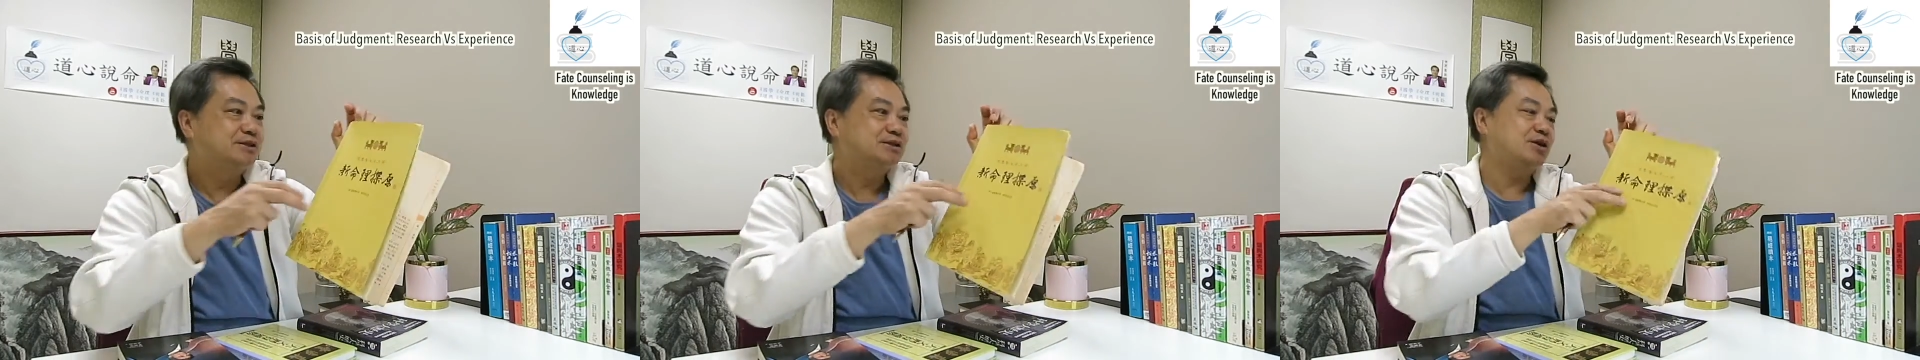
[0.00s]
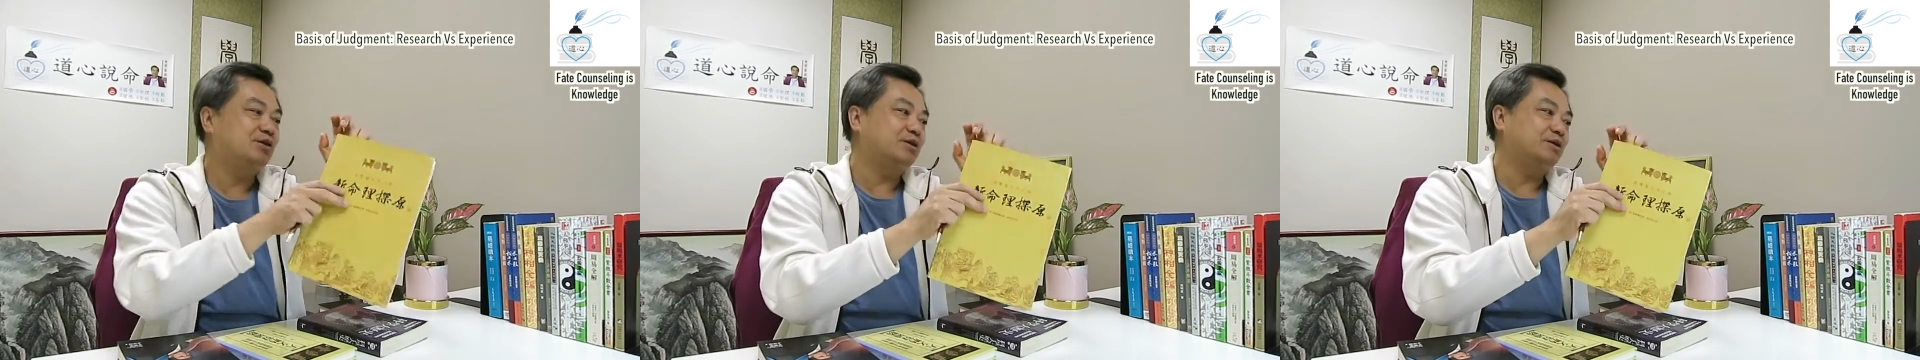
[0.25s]

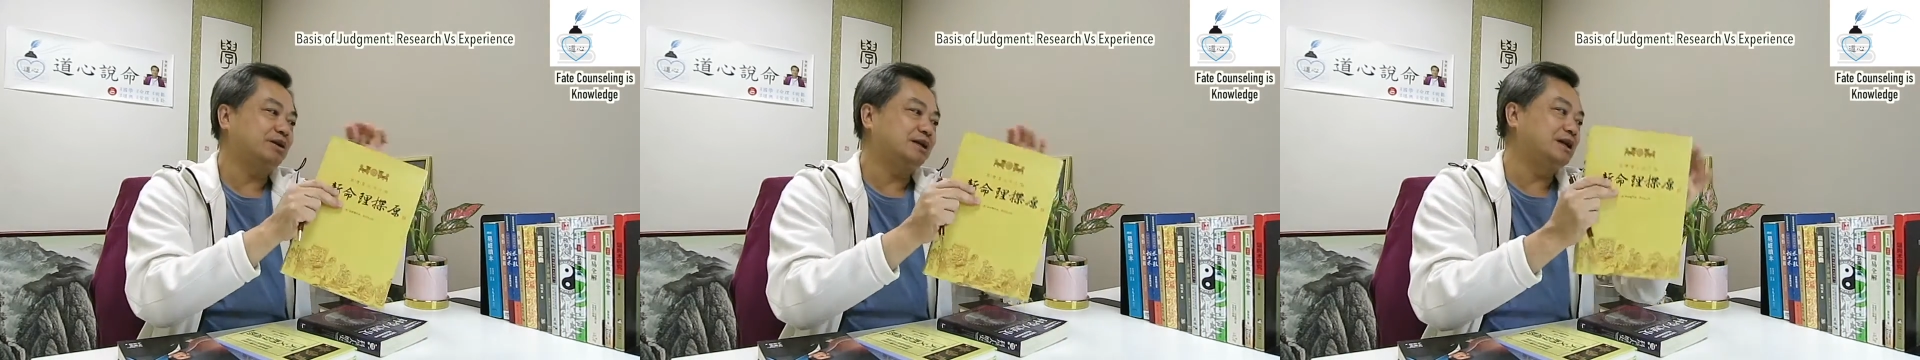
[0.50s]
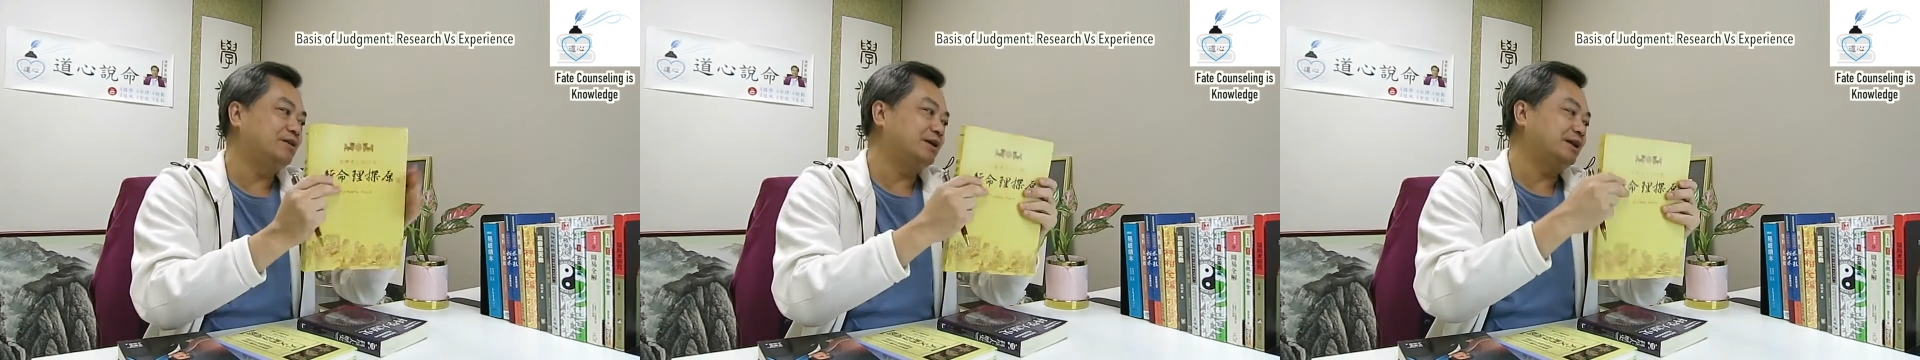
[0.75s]
So
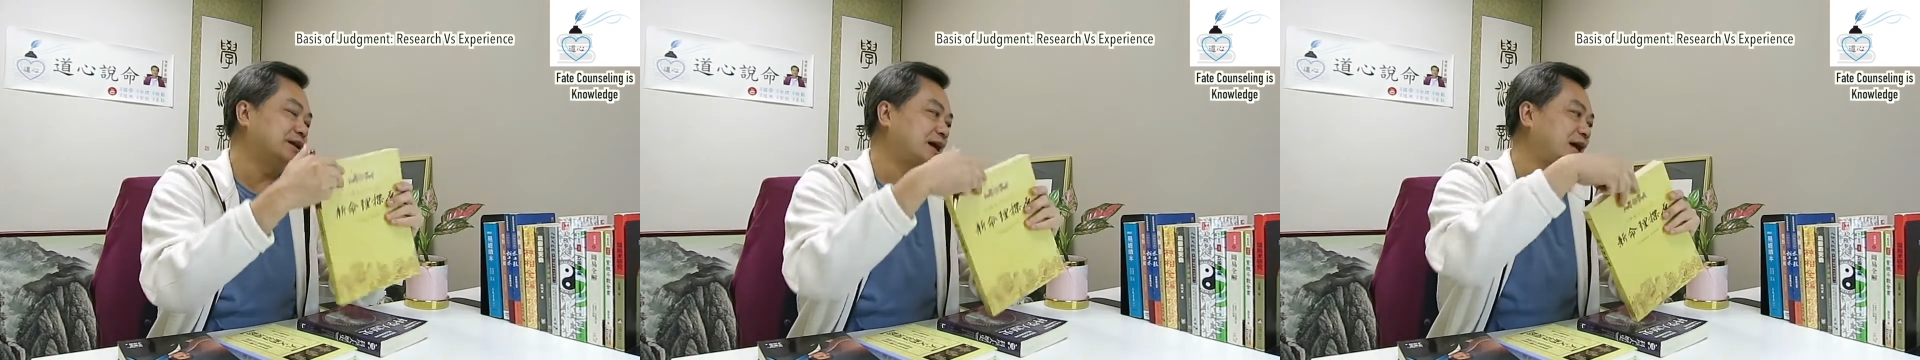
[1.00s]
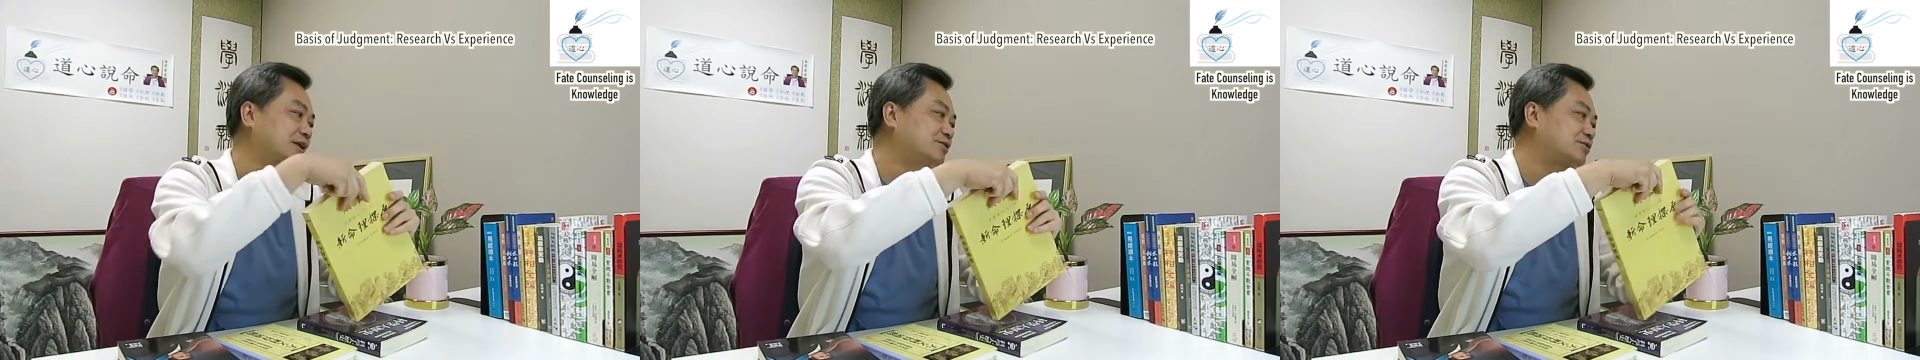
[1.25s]
even
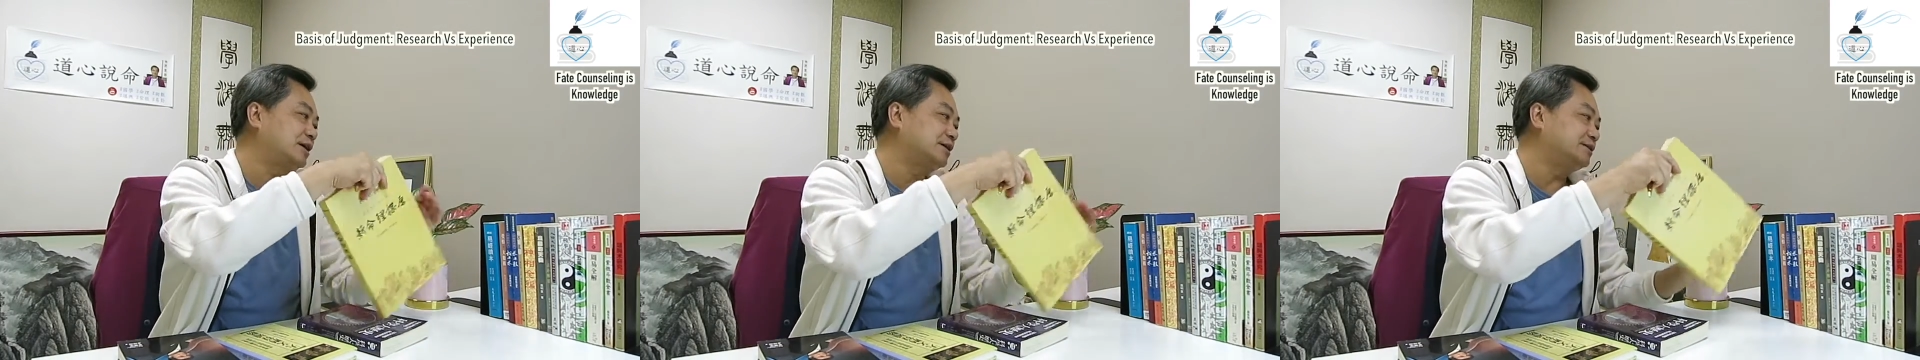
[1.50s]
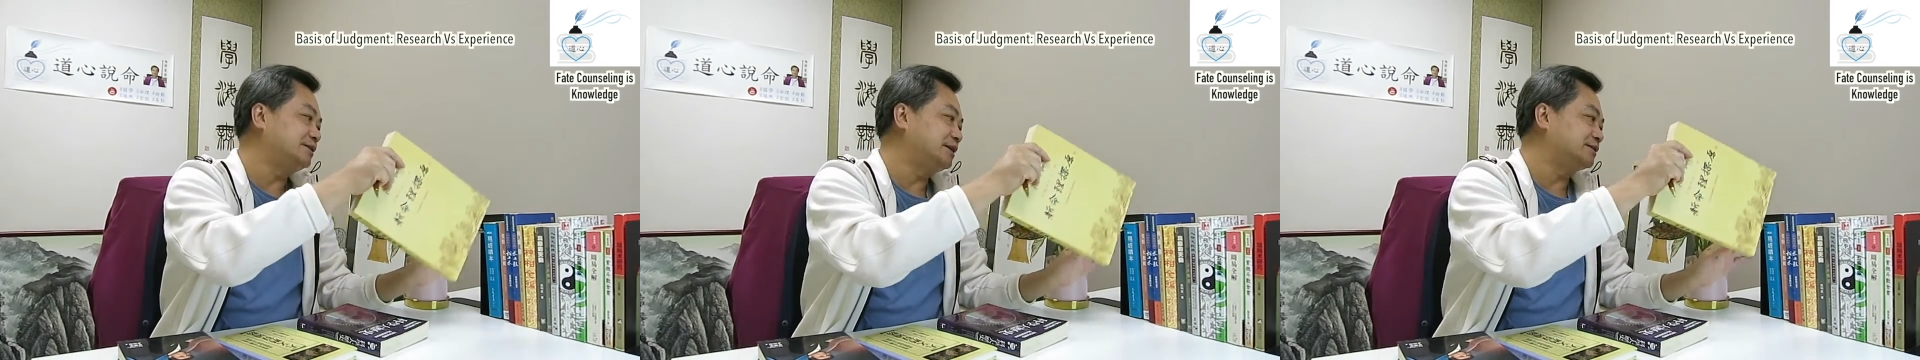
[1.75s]

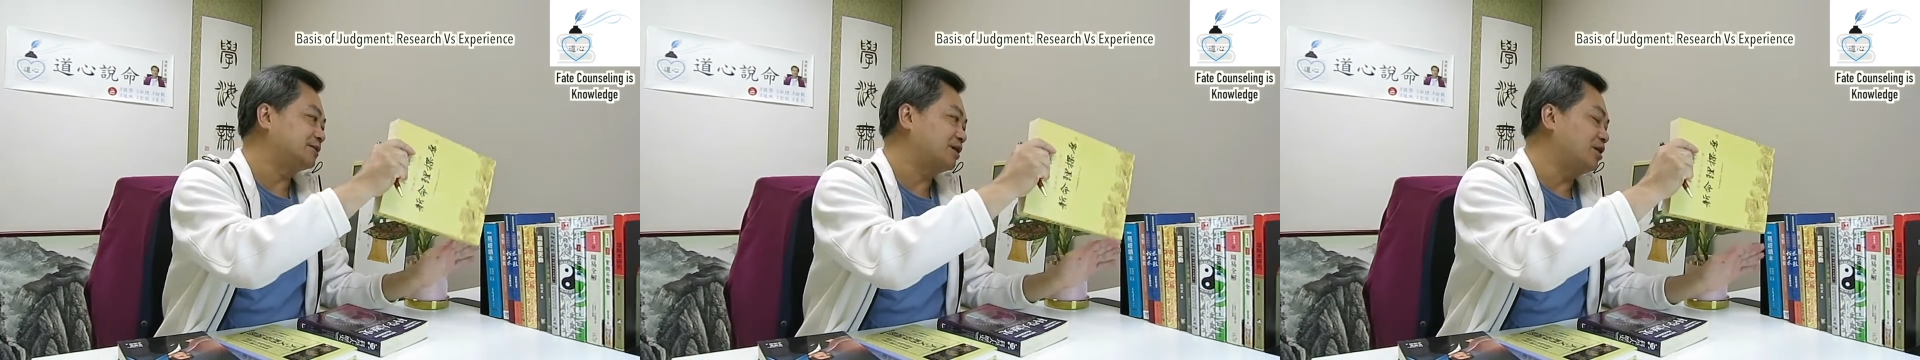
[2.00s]
100 years